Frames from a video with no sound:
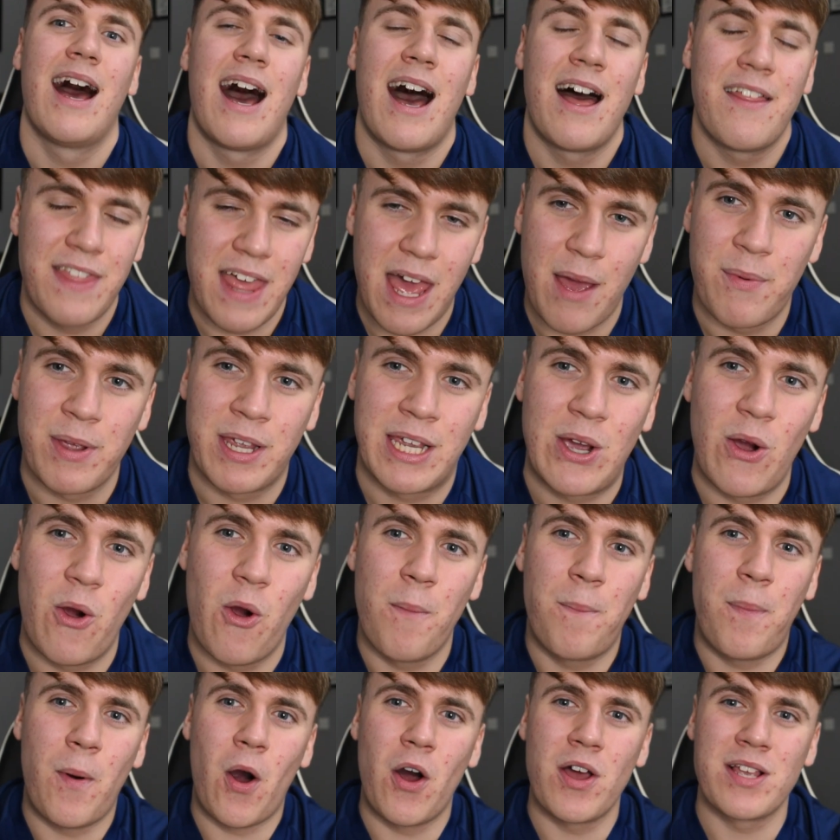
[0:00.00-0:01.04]
And there we
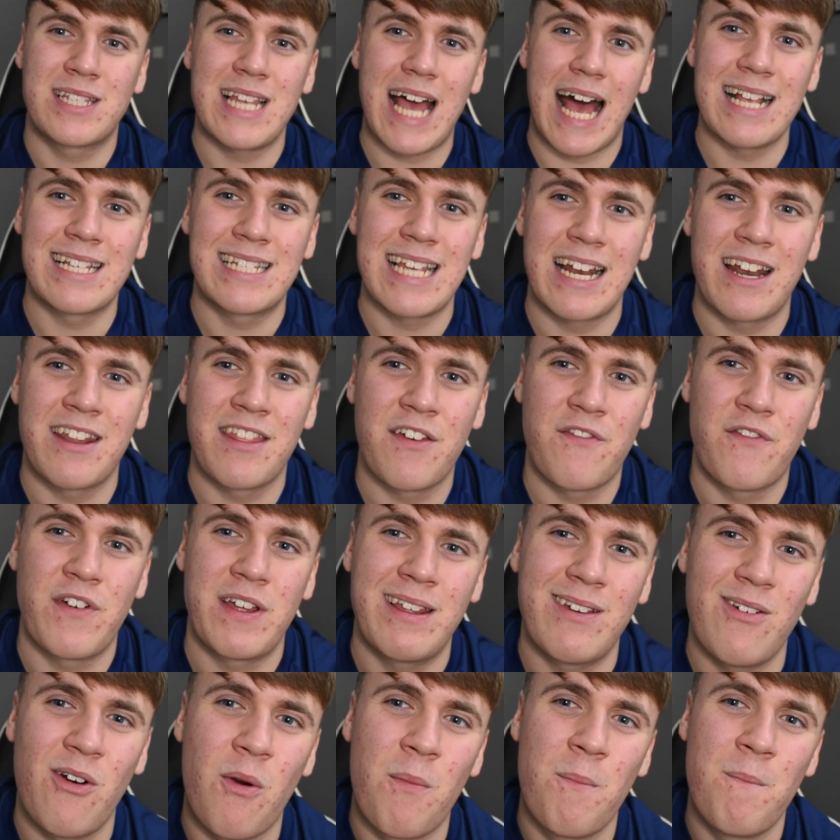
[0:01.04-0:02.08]
go, boys, that is the end of the
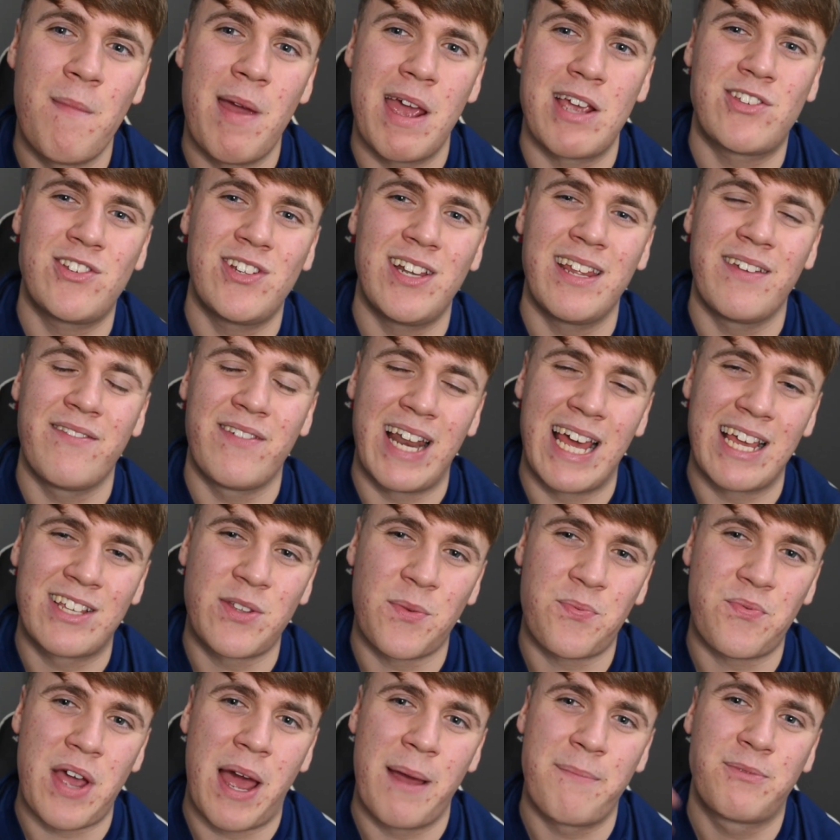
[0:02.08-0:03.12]
video. Make sure to leave a like,
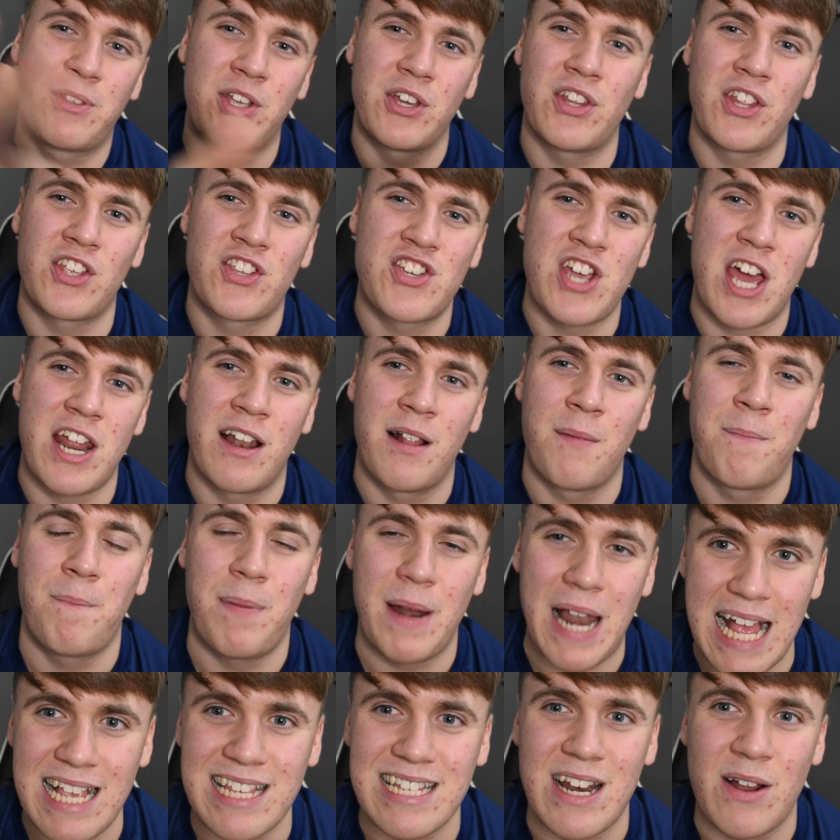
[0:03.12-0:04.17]
subscribe to the channel,
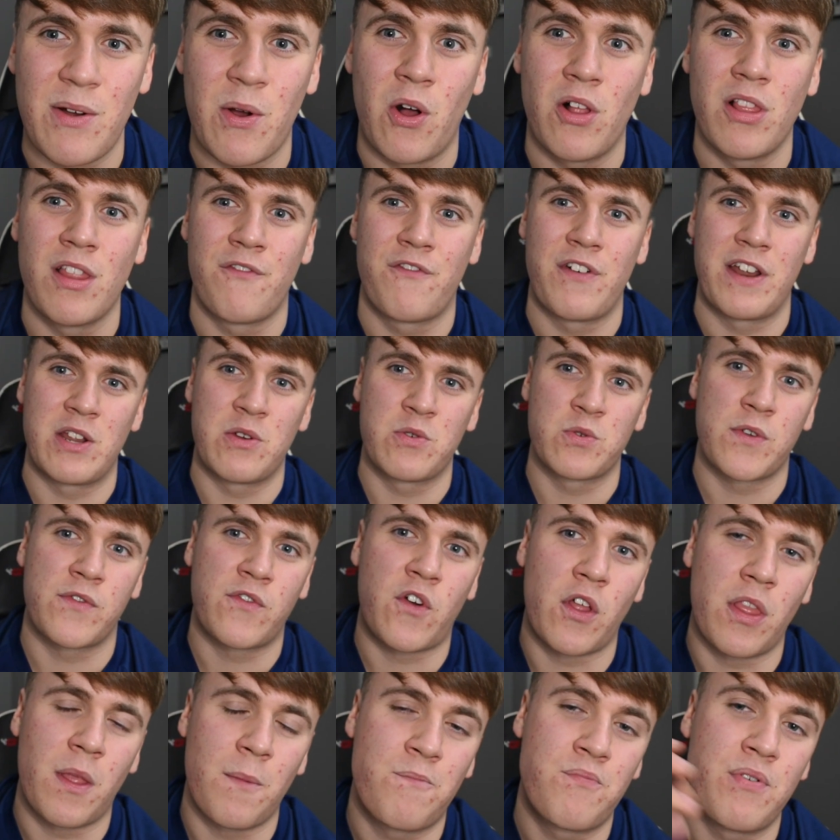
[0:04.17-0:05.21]
blasting out all the videos. We've
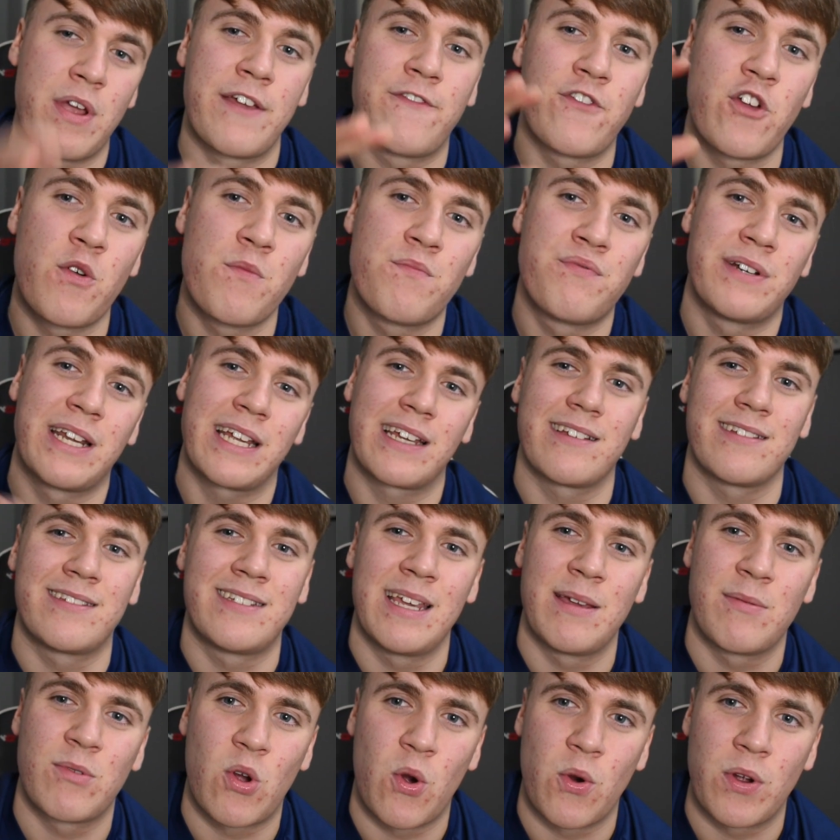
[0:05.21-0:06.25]
got the preview and predictor
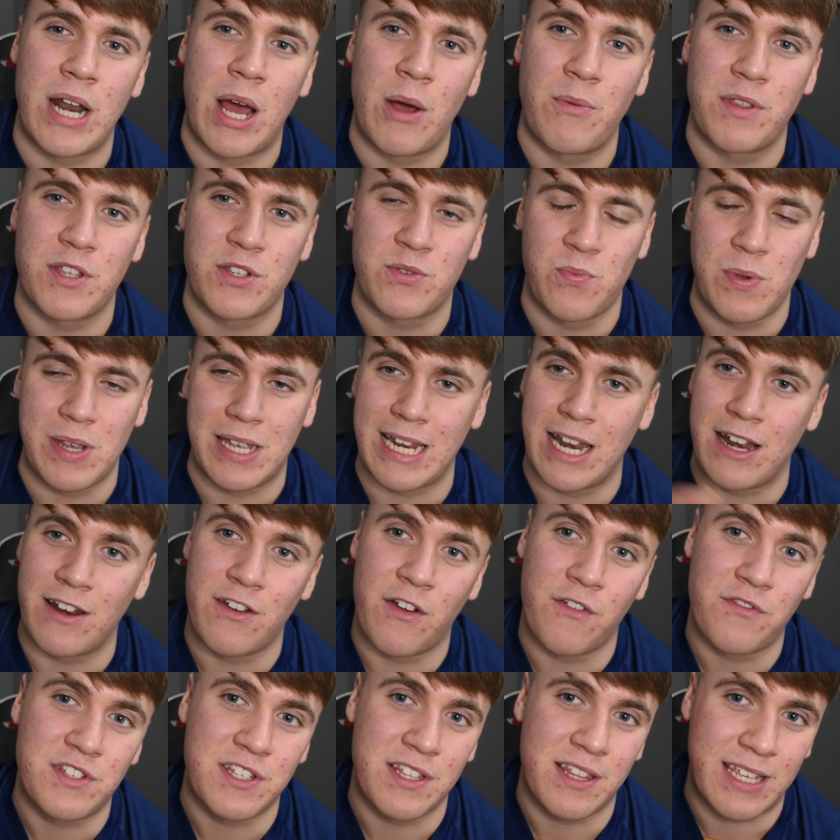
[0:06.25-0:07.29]
team going out this weekend, and
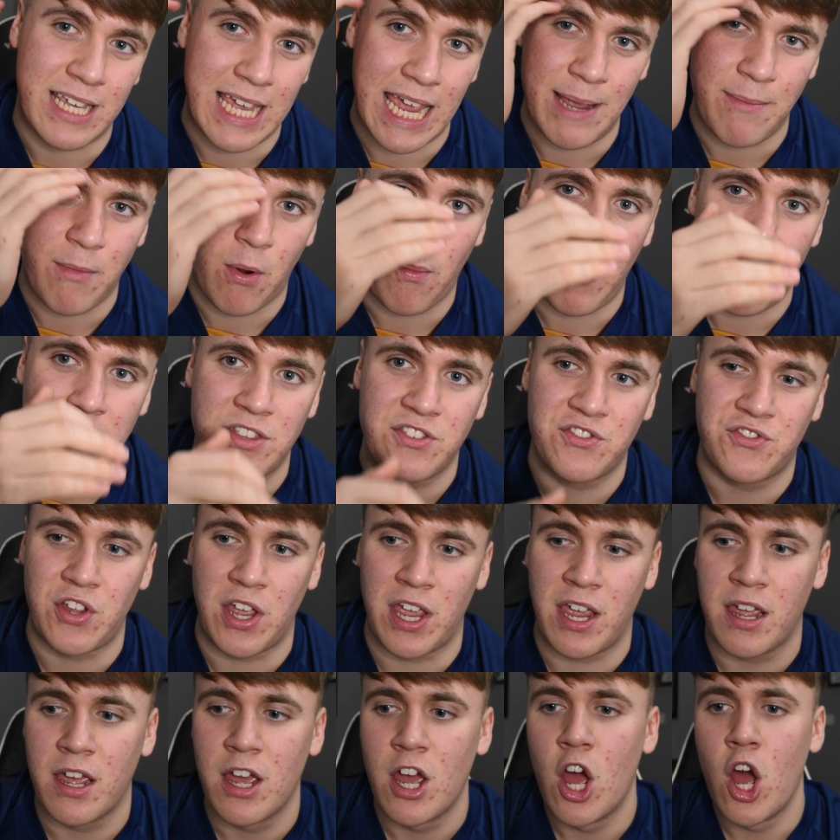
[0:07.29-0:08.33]
obviously the game on
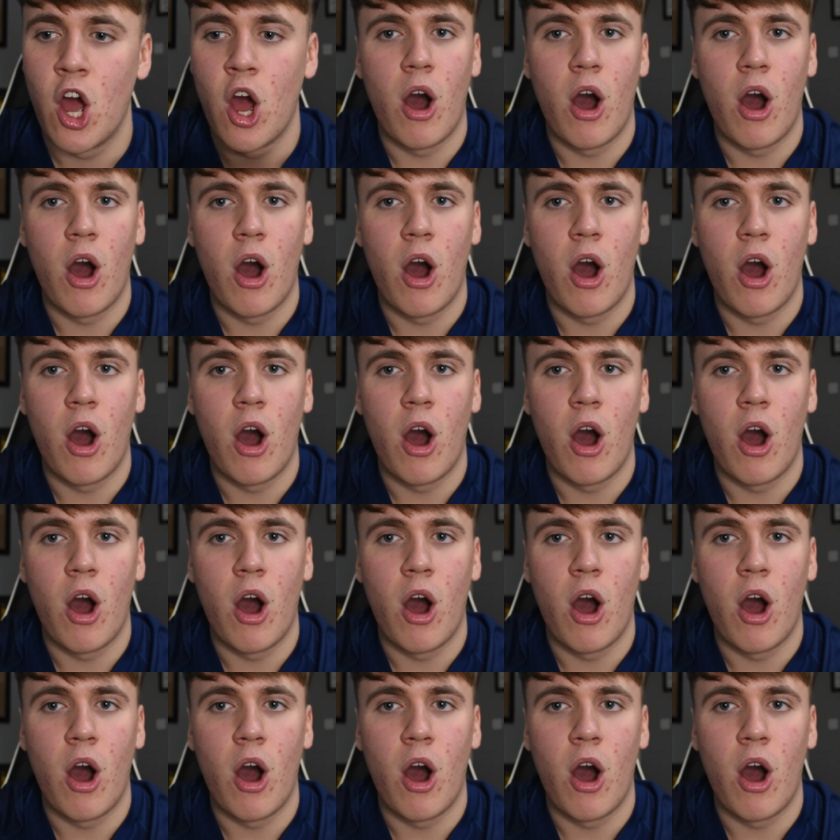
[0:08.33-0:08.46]
Wednesday.